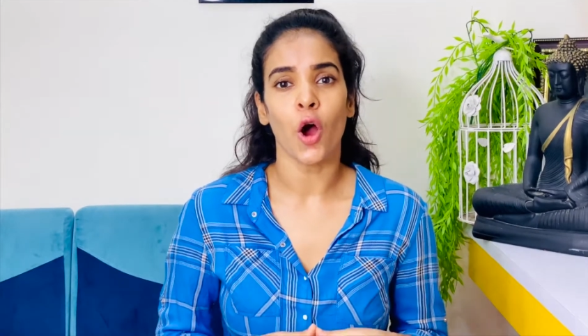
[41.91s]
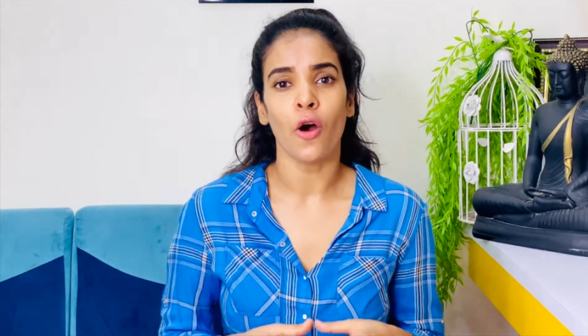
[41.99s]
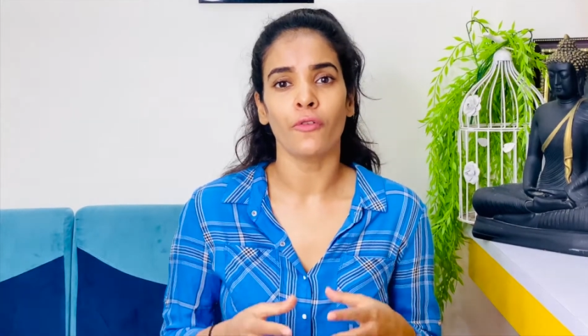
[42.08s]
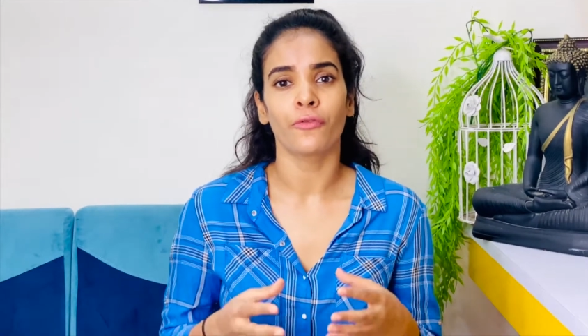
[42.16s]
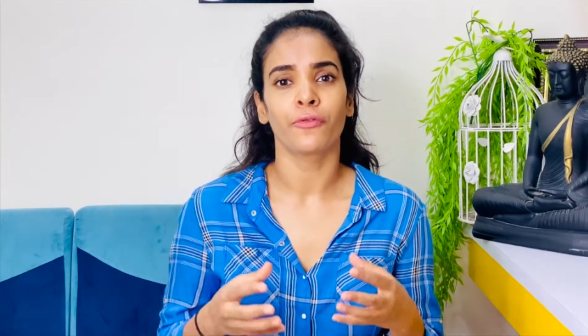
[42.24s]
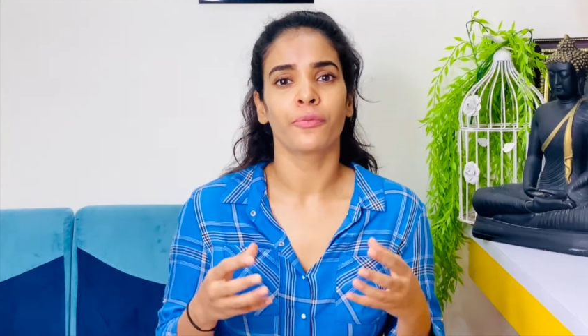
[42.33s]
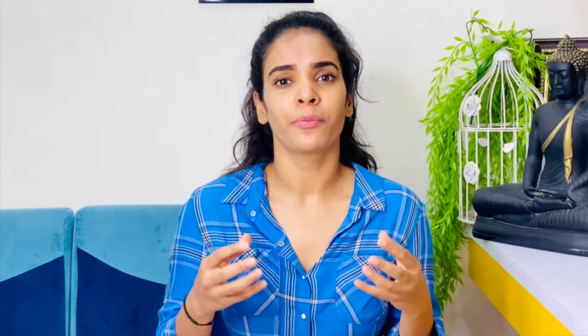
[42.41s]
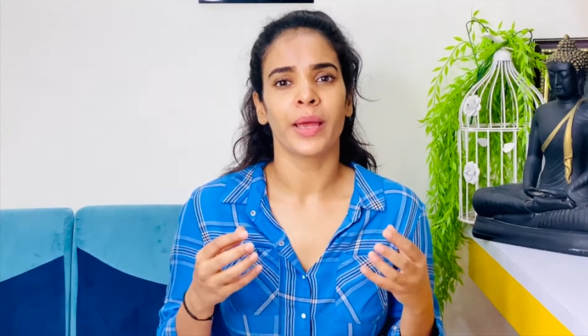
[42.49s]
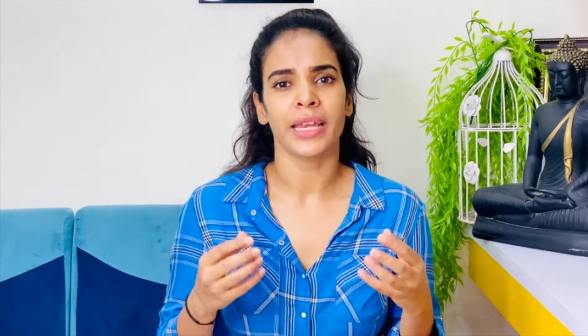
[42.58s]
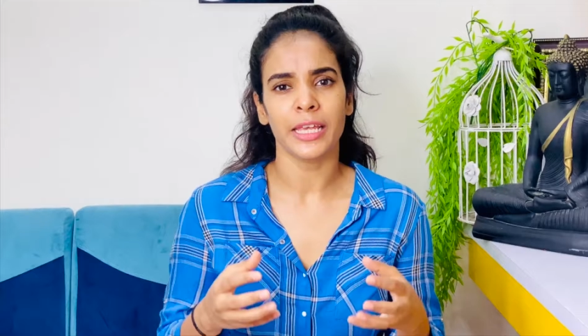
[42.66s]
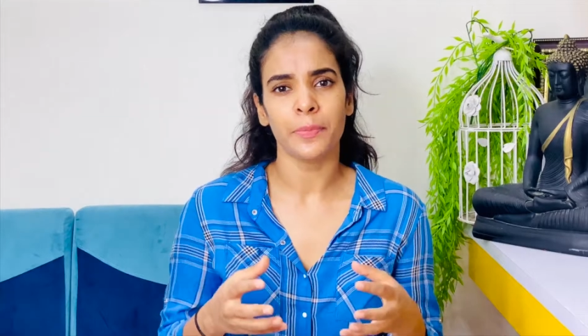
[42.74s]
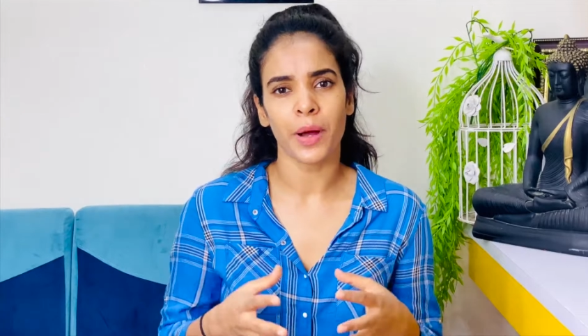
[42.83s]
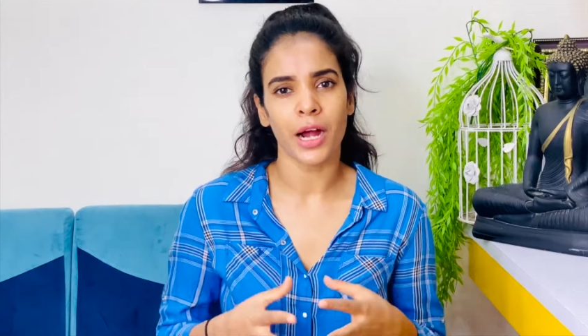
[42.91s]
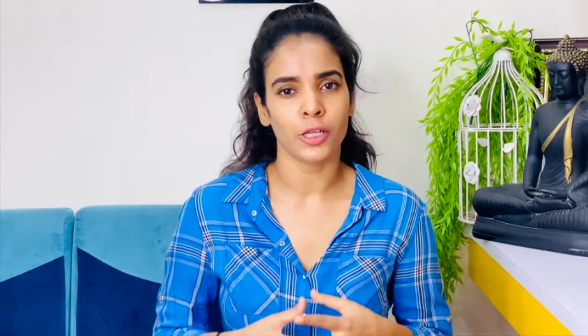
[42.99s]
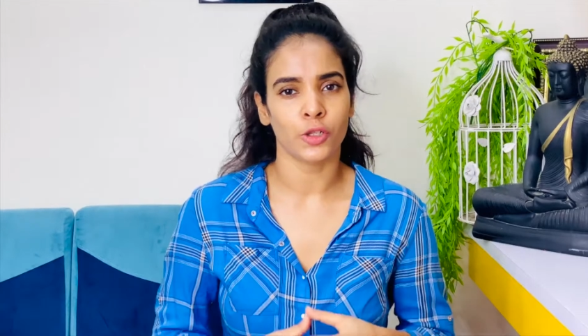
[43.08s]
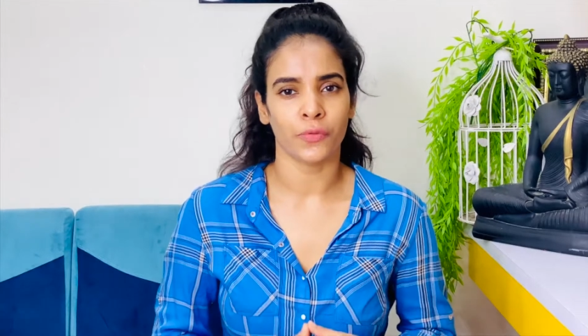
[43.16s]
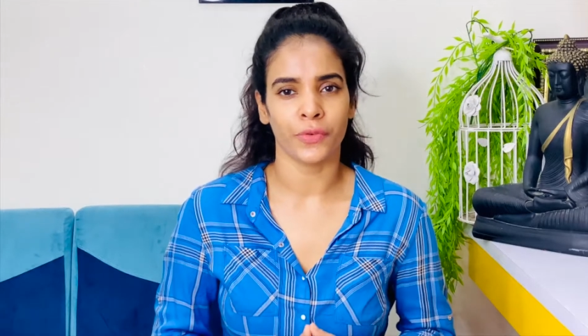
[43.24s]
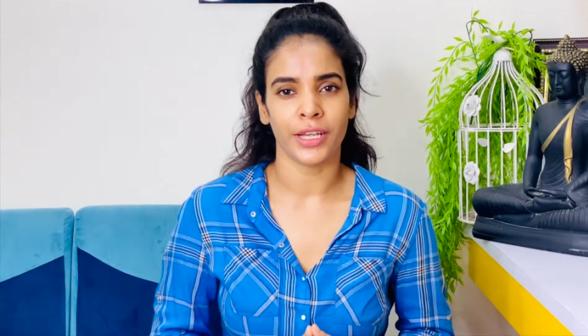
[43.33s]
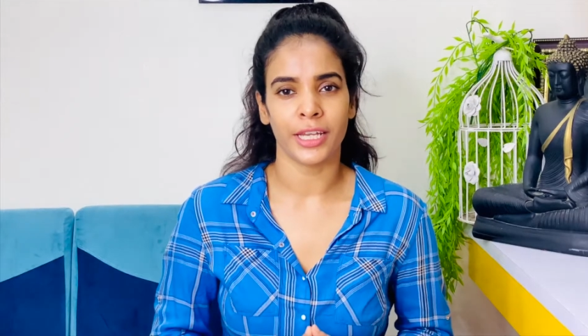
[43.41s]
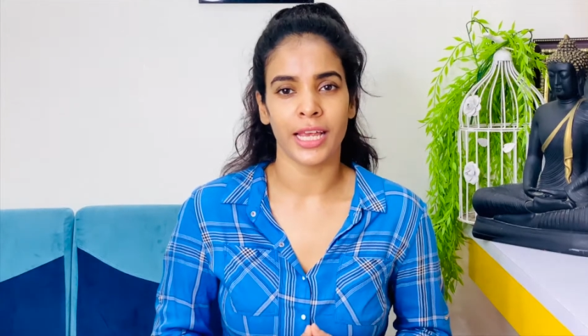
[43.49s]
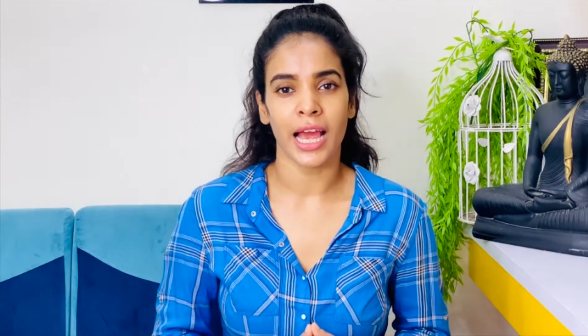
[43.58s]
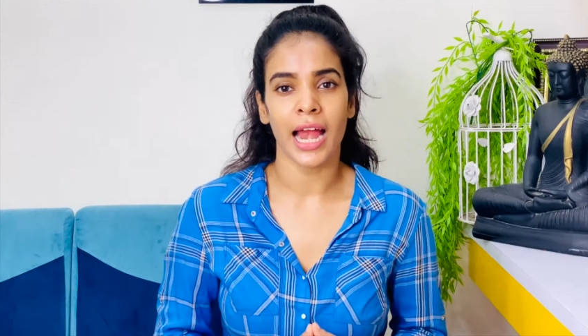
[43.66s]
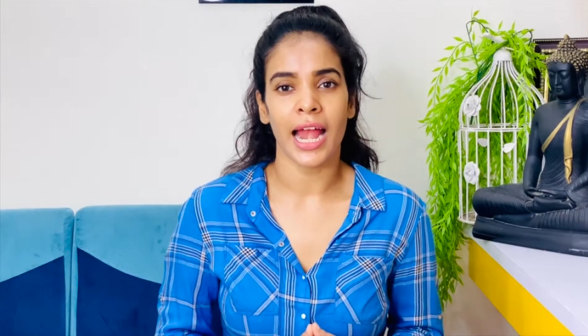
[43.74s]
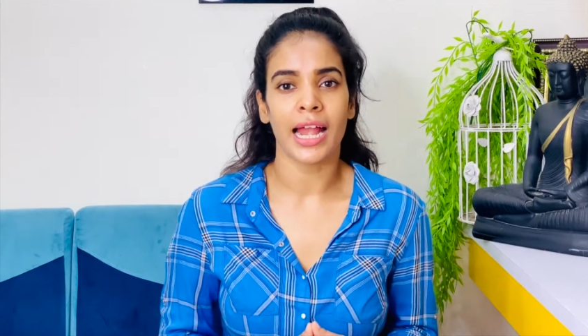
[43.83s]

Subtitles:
of many parts of India,